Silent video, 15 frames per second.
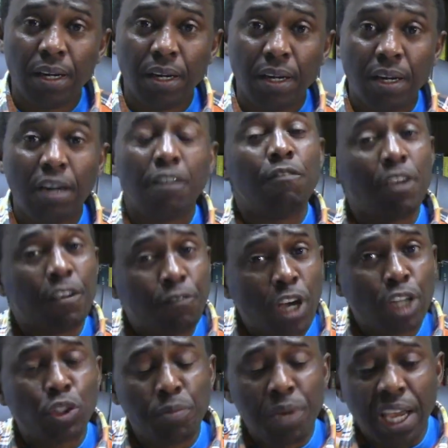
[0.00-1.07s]
we've got to
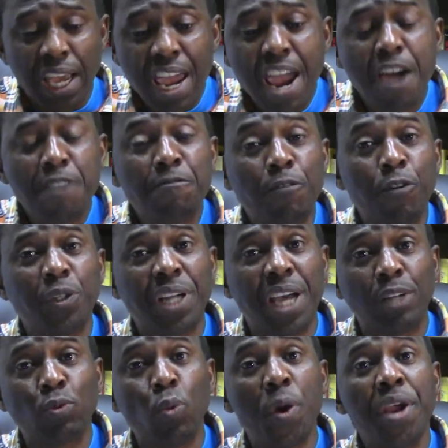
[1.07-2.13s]
be careful that
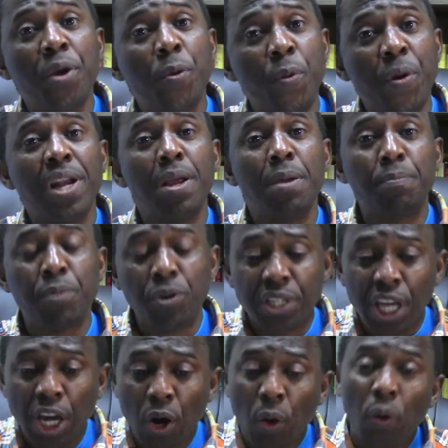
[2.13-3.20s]
we really put the
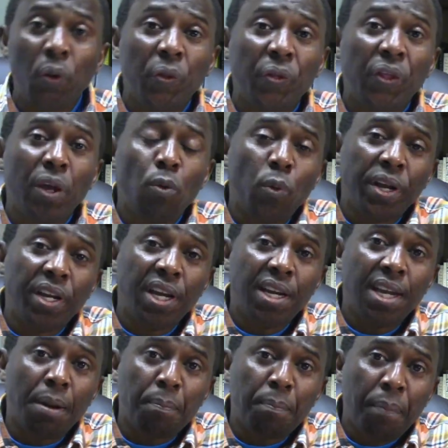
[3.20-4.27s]
whole thing within the,
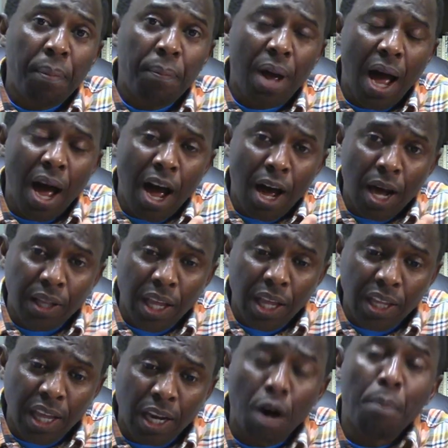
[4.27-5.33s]
uh, the, the,
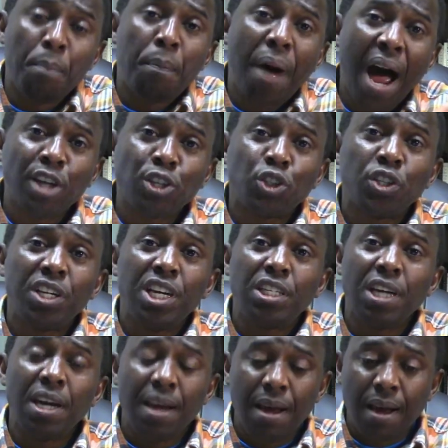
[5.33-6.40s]
compassionate
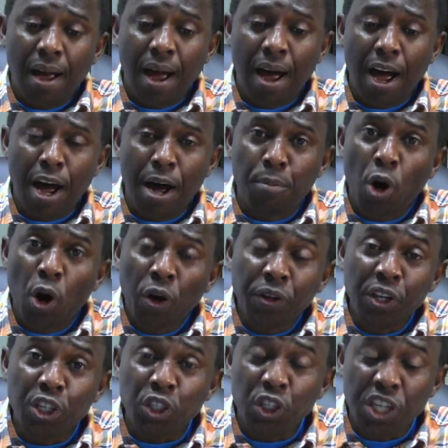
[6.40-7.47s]
um,
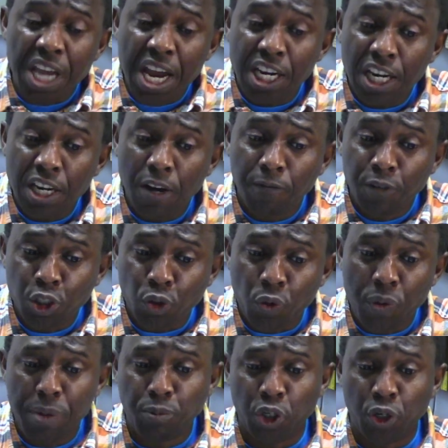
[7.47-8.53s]
understanding of the scripture.